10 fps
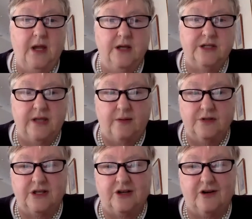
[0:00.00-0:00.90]
So that
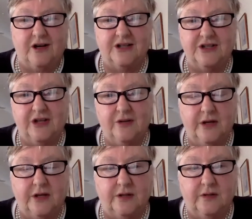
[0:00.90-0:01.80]
was a
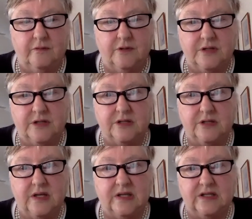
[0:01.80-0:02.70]
criterion that was
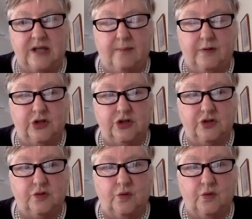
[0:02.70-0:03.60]

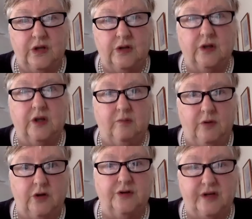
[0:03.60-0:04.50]
established within the
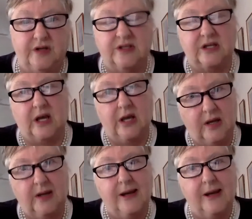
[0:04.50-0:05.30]
community to say,